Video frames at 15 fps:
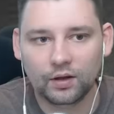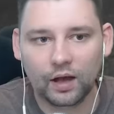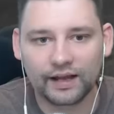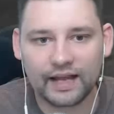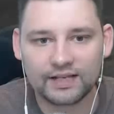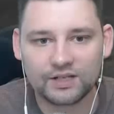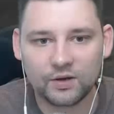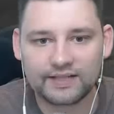
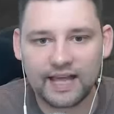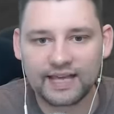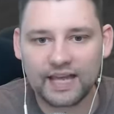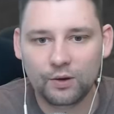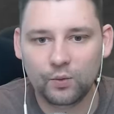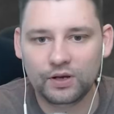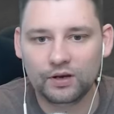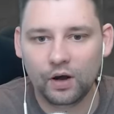Okay, so I take
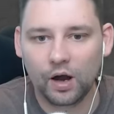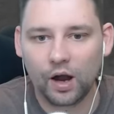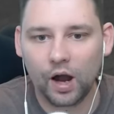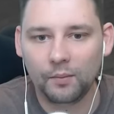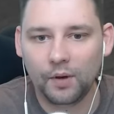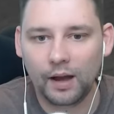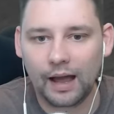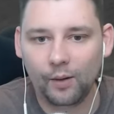it
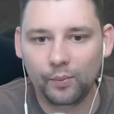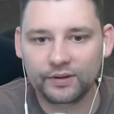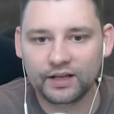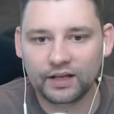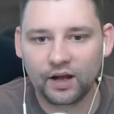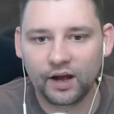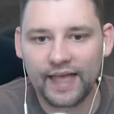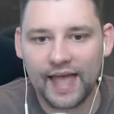I'm helping
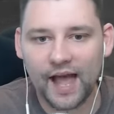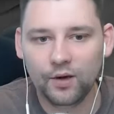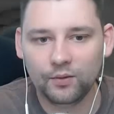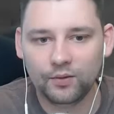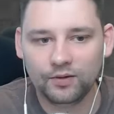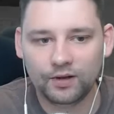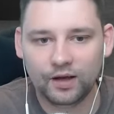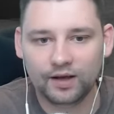the guy
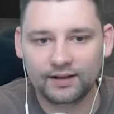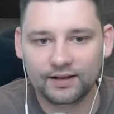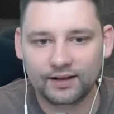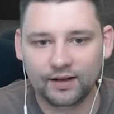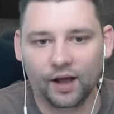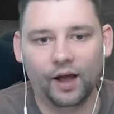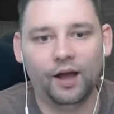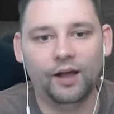out.
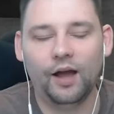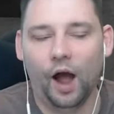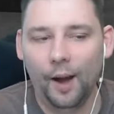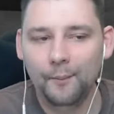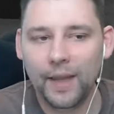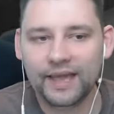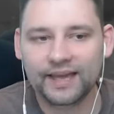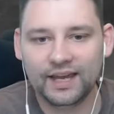
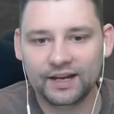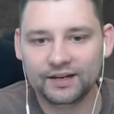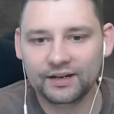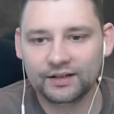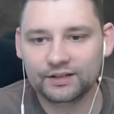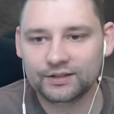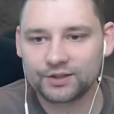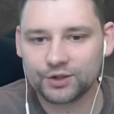I'm
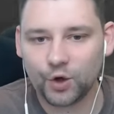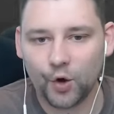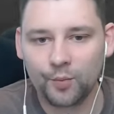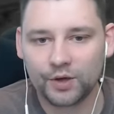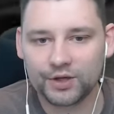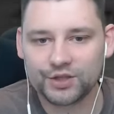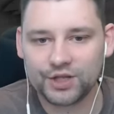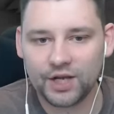making so
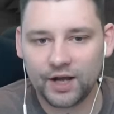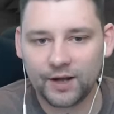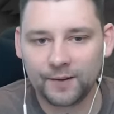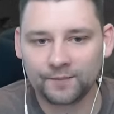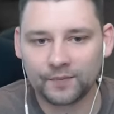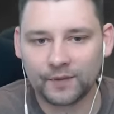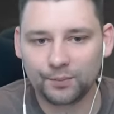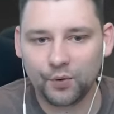much
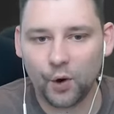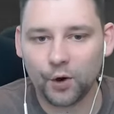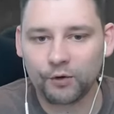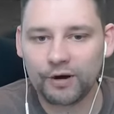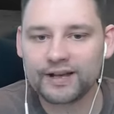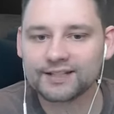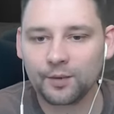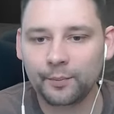
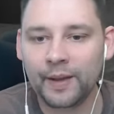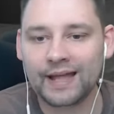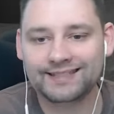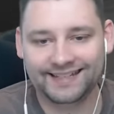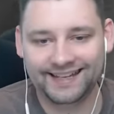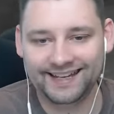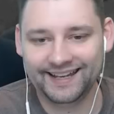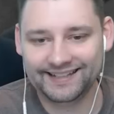progress compared
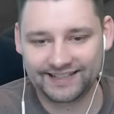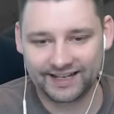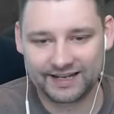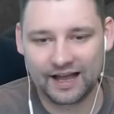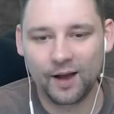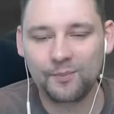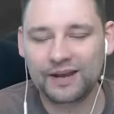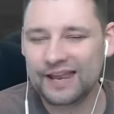to his.
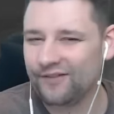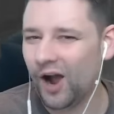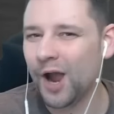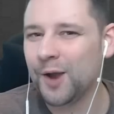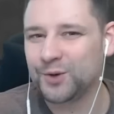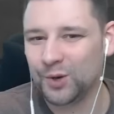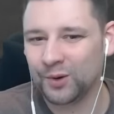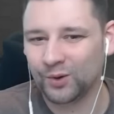I believe
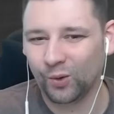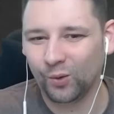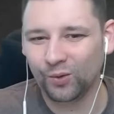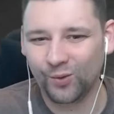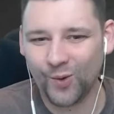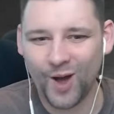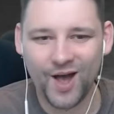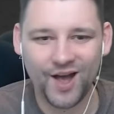I'm doing all
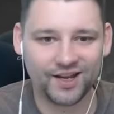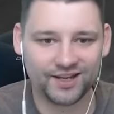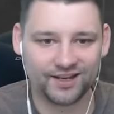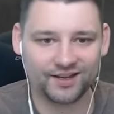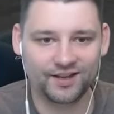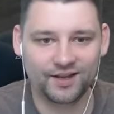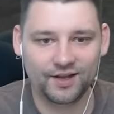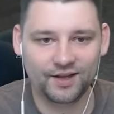the work.
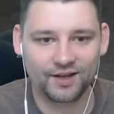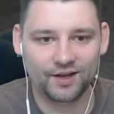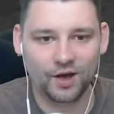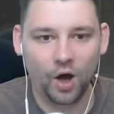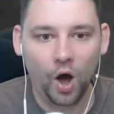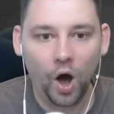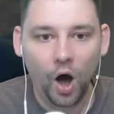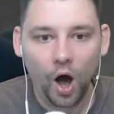
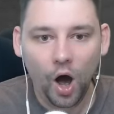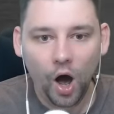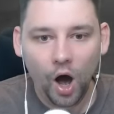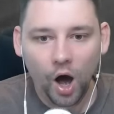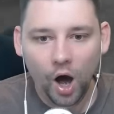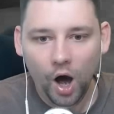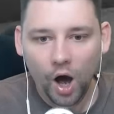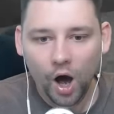
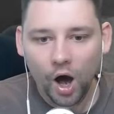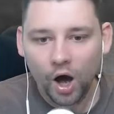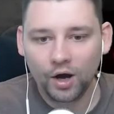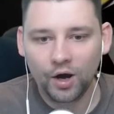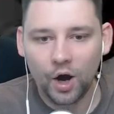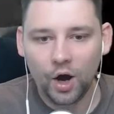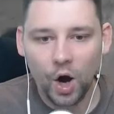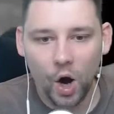Oh,
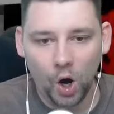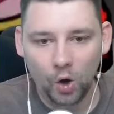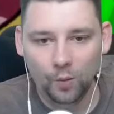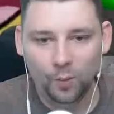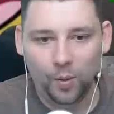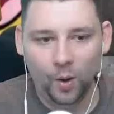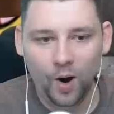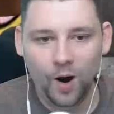
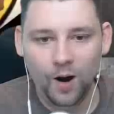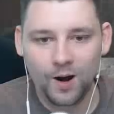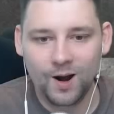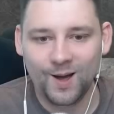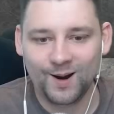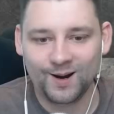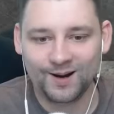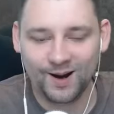
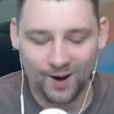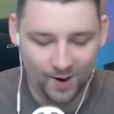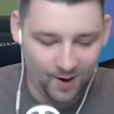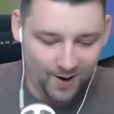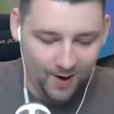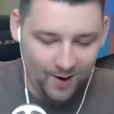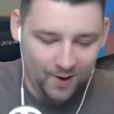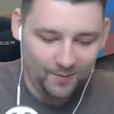opal!
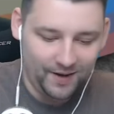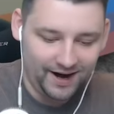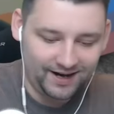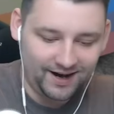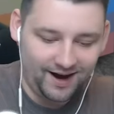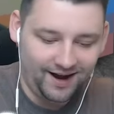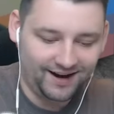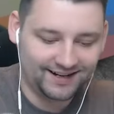Oh my
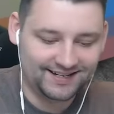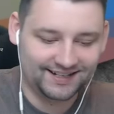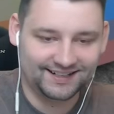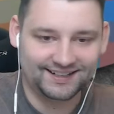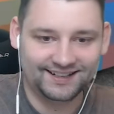god!